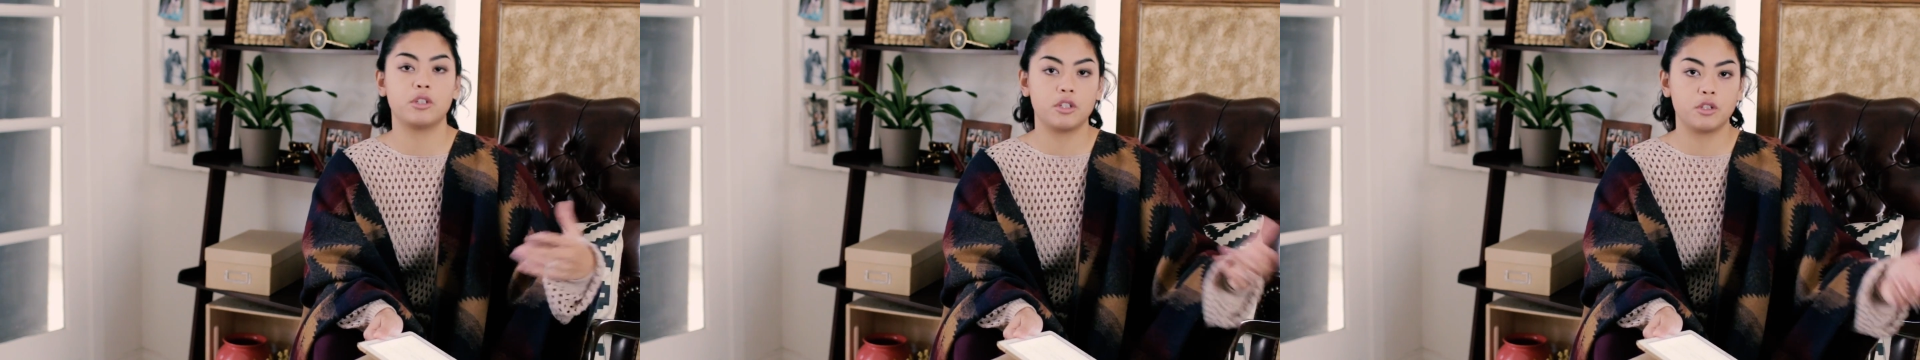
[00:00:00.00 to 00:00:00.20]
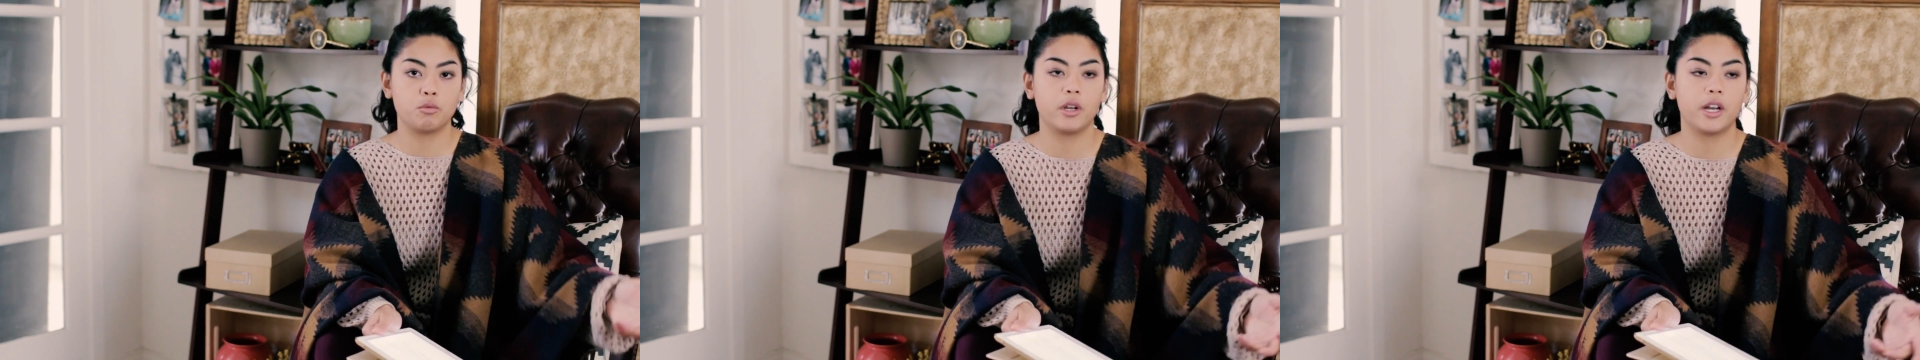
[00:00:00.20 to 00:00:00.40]

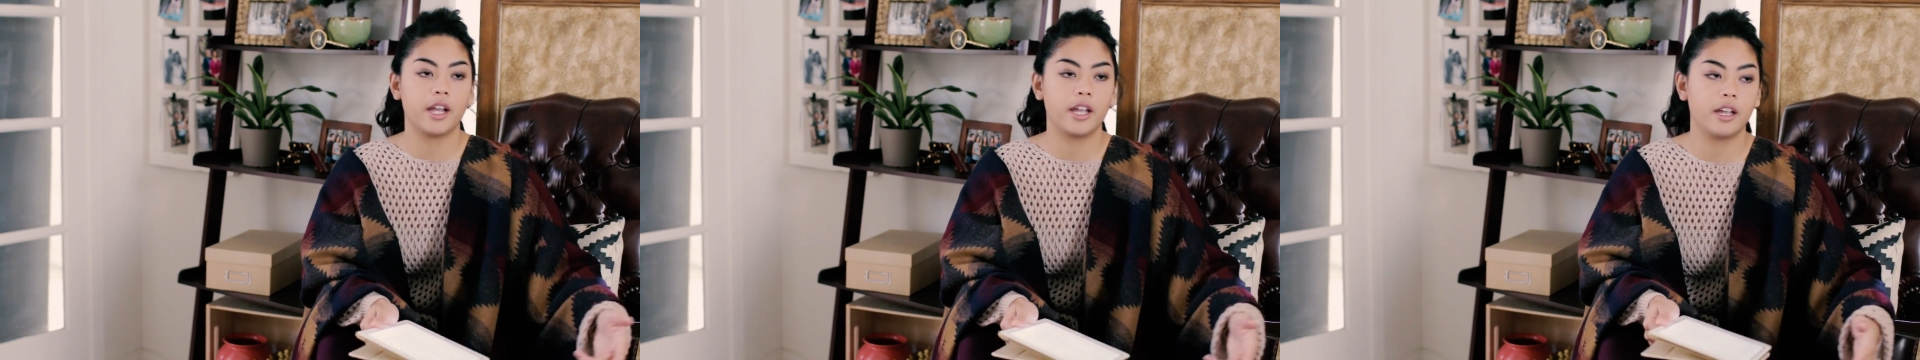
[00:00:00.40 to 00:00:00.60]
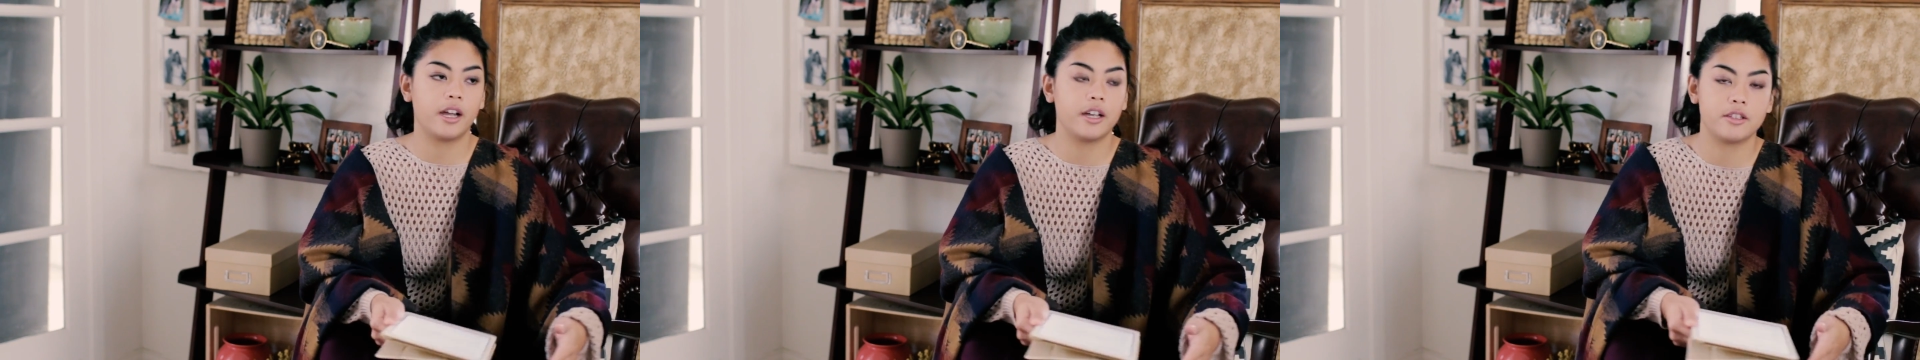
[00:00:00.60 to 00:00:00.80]
which is what
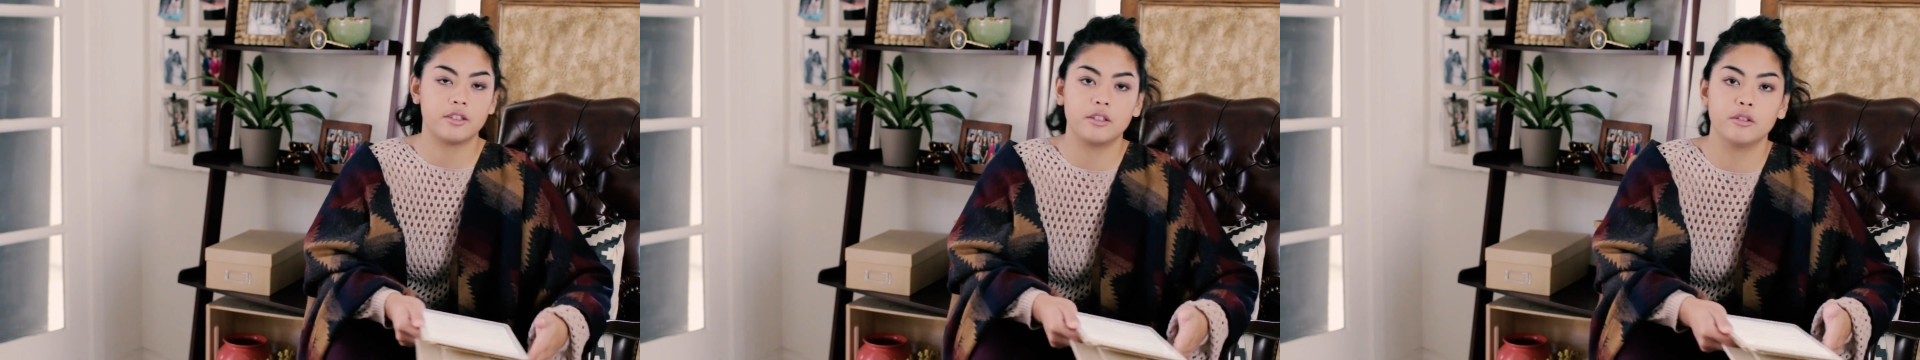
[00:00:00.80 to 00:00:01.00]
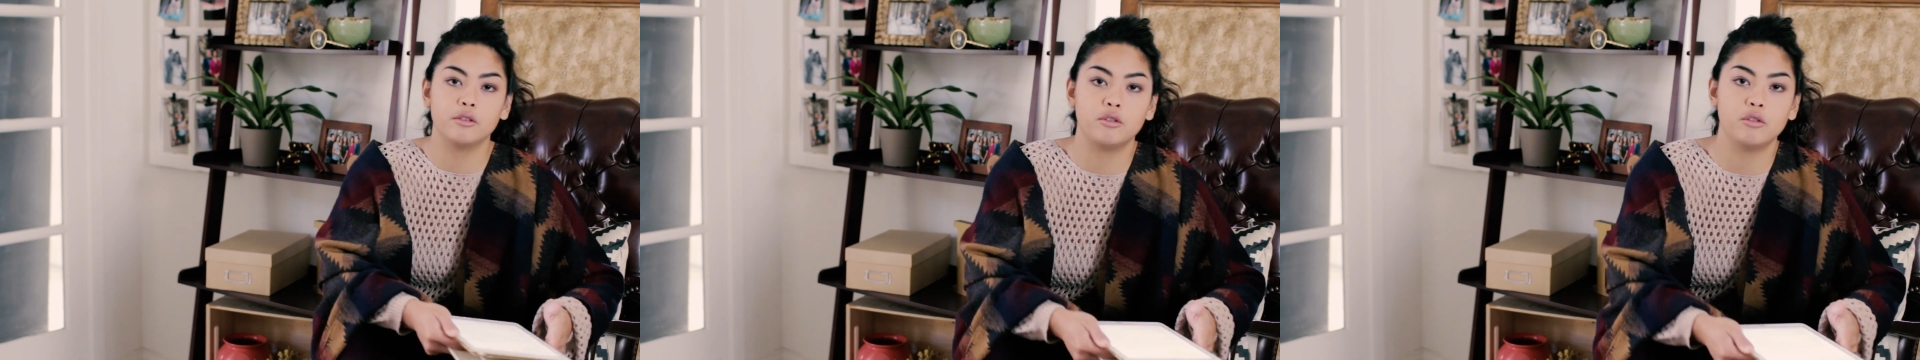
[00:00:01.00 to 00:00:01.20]
I
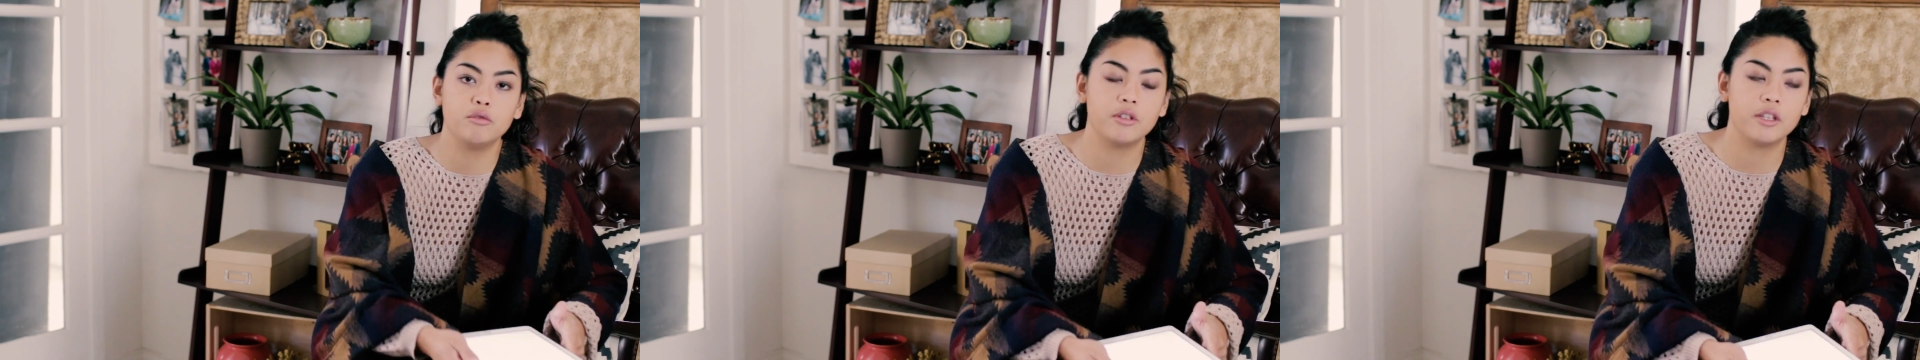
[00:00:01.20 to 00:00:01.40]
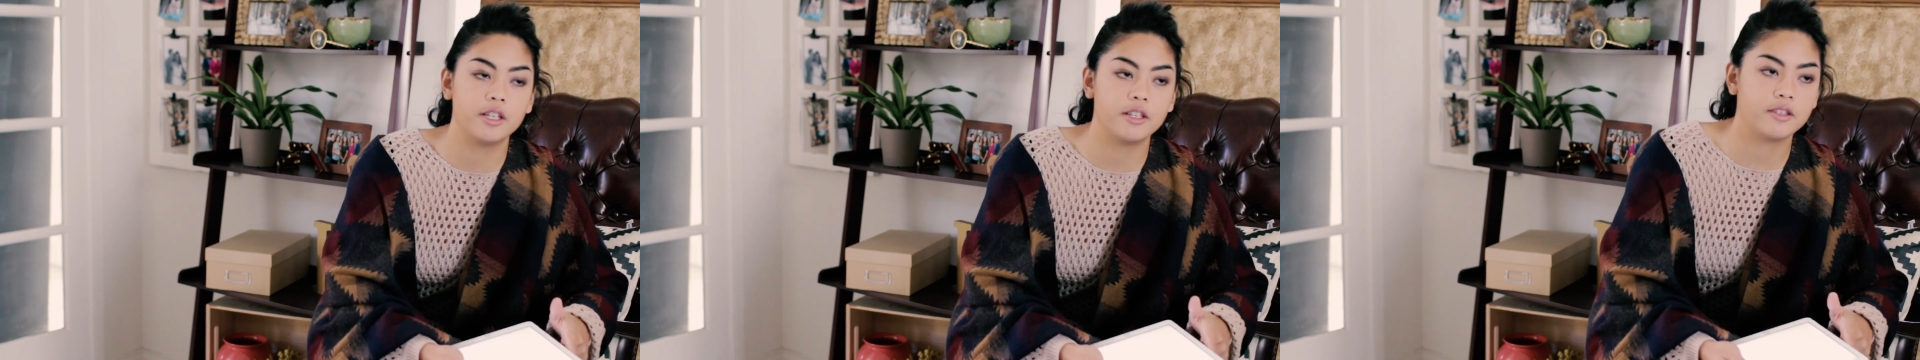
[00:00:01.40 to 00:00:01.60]
still
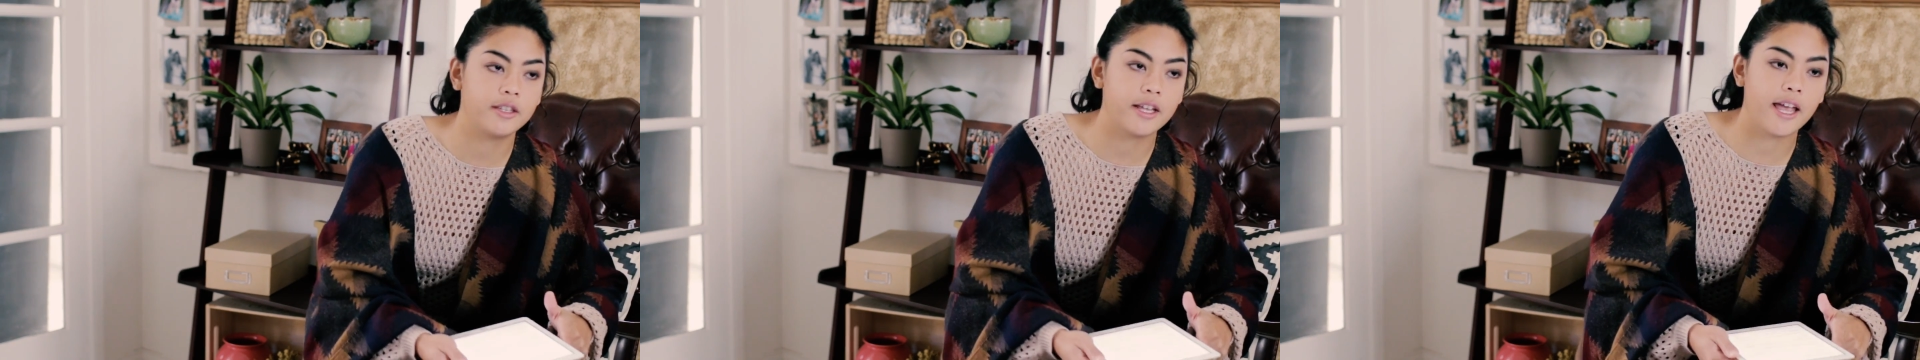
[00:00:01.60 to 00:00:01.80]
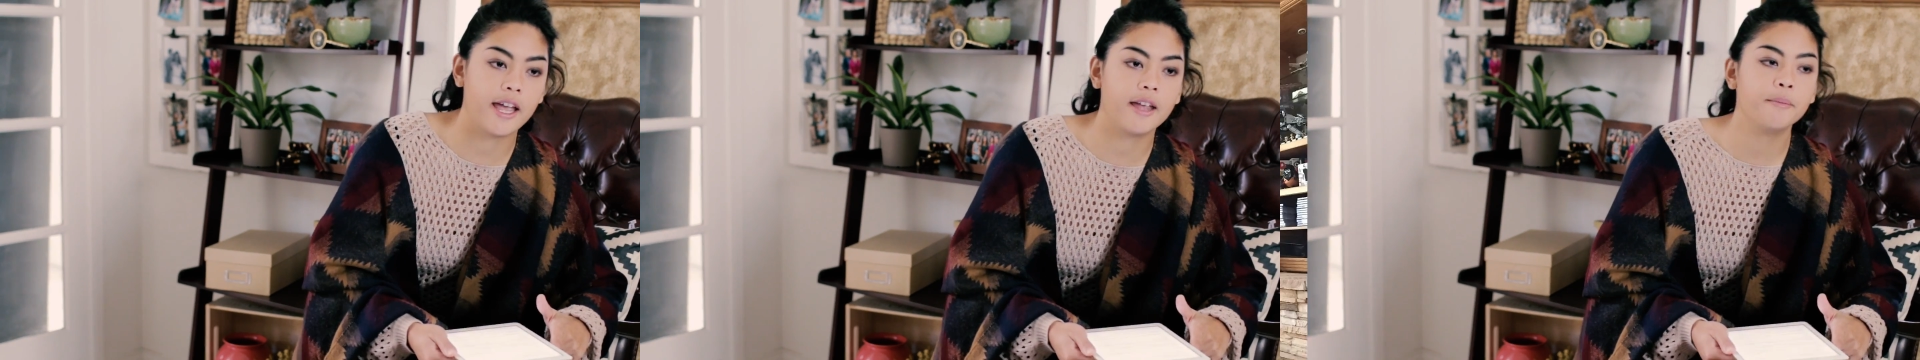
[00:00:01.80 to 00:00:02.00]
do to
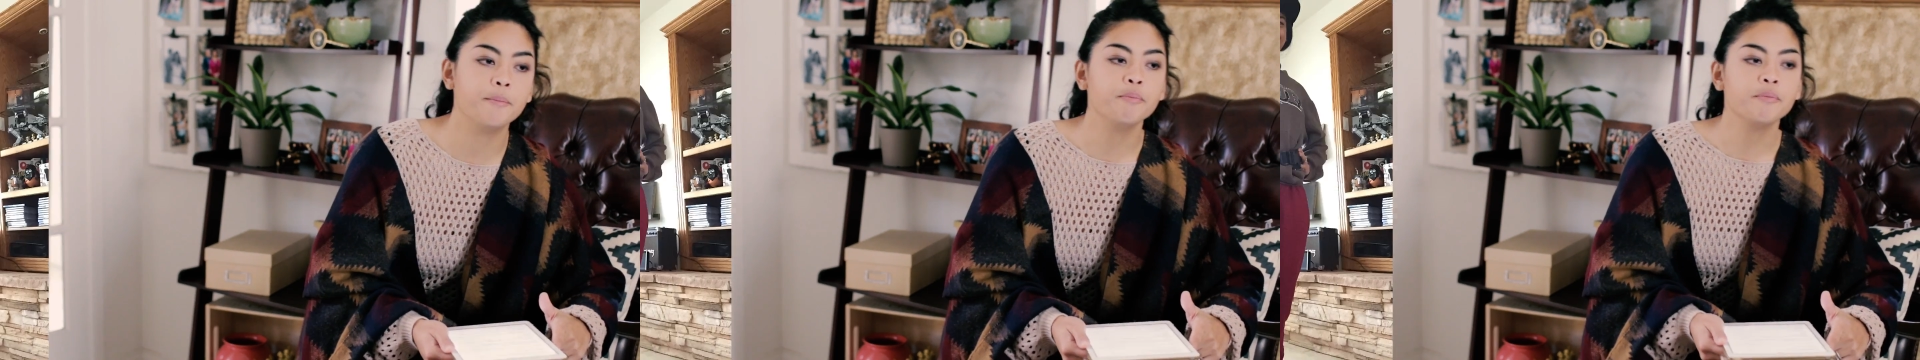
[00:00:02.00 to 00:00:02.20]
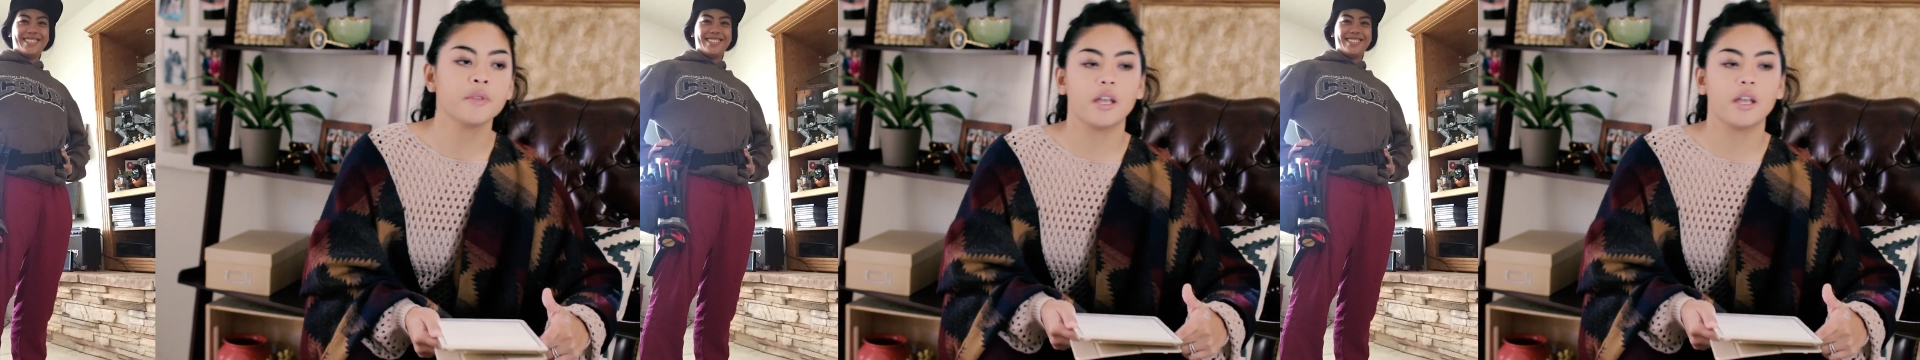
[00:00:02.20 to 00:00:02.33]
this day.